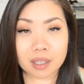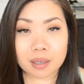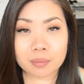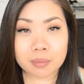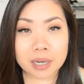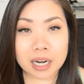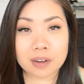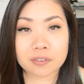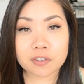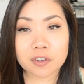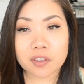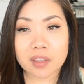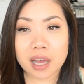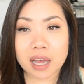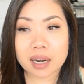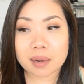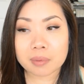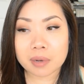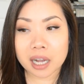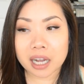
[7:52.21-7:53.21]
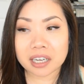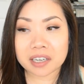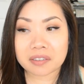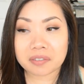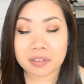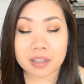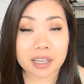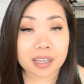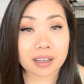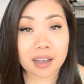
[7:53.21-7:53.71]
But after that, I'm kind
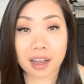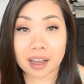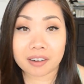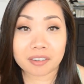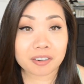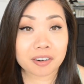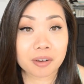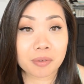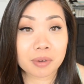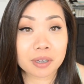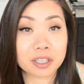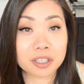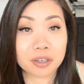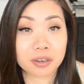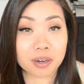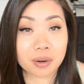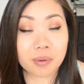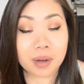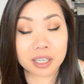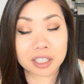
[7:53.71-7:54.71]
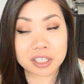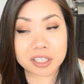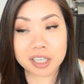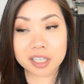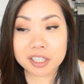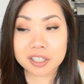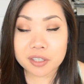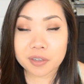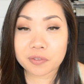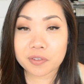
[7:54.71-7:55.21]
of like, I don't know what show to watch
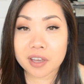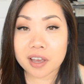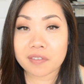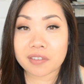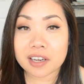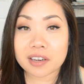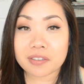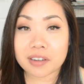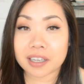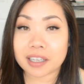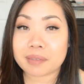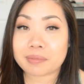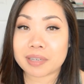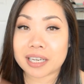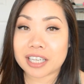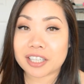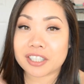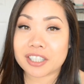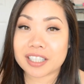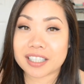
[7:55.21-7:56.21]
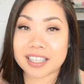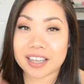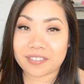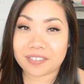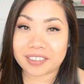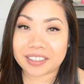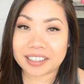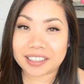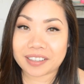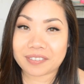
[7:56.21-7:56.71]
next. So if you have any recommendations,
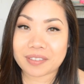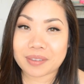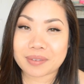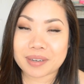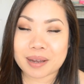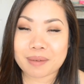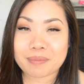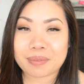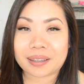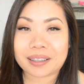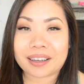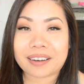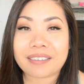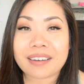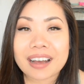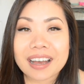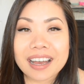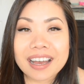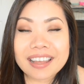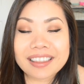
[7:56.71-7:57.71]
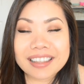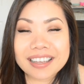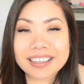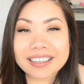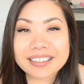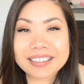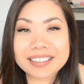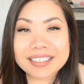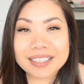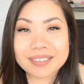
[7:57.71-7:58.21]
definitely leave them down below.
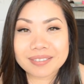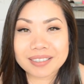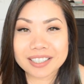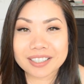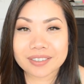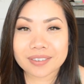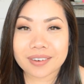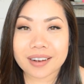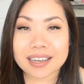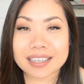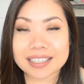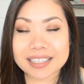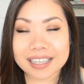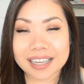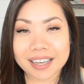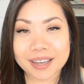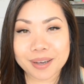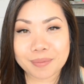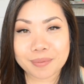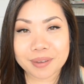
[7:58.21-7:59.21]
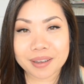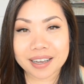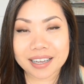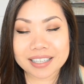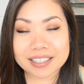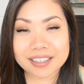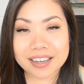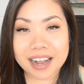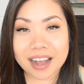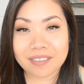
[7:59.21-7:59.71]
Thank you so much for watching. I hope you
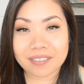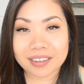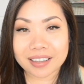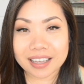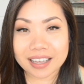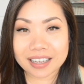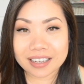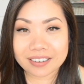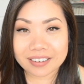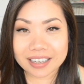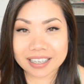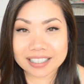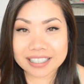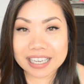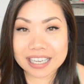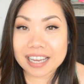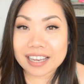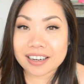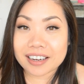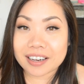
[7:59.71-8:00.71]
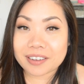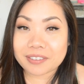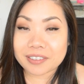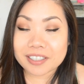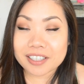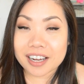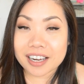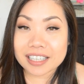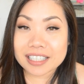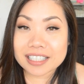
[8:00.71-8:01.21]
guys are having a great and I will
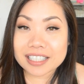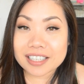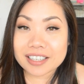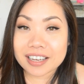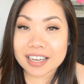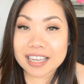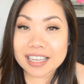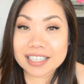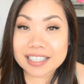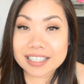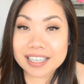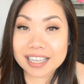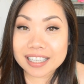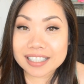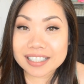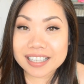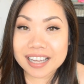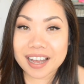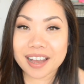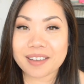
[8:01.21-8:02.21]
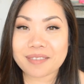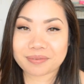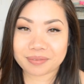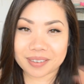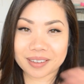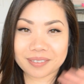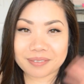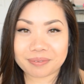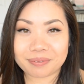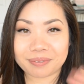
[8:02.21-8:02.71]
talk to you guys next time.
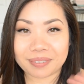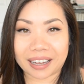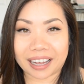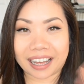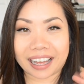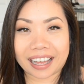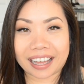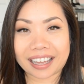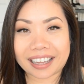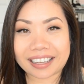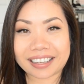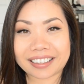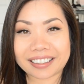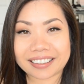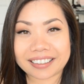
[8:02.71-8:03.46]
Bye!